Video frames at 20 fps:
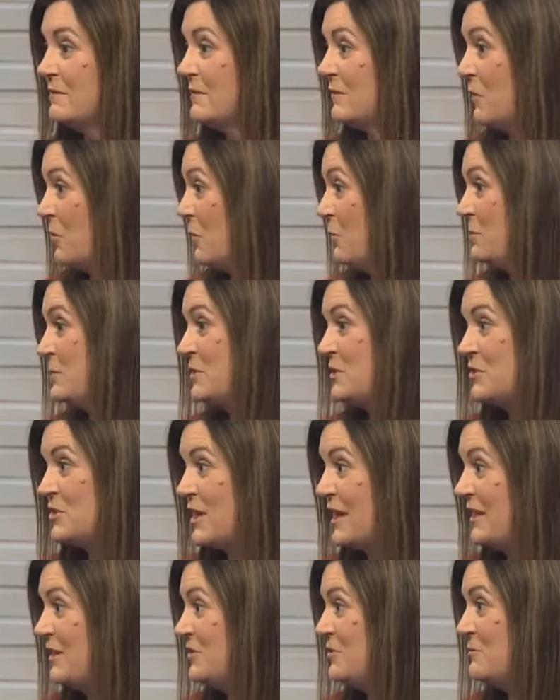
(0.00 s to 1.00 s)
hope to
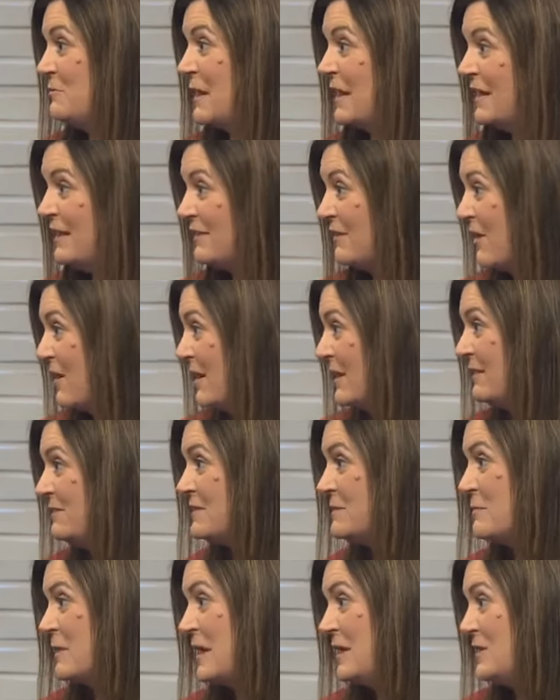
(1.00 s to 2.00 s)
change many
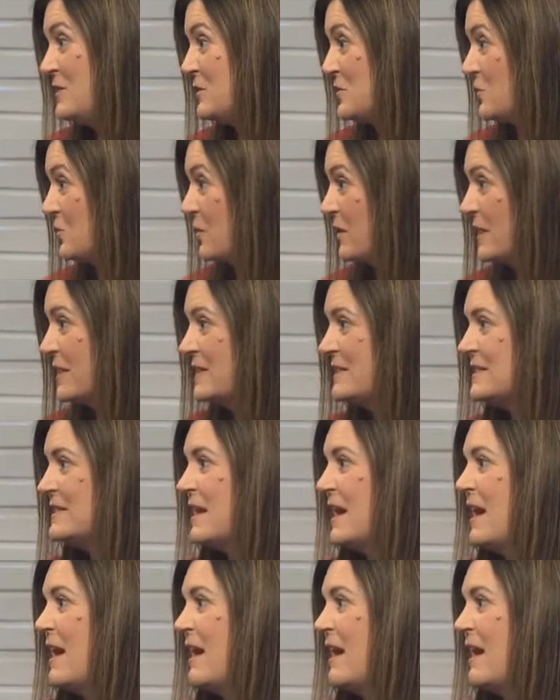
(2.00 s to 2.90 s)
lives, many stories,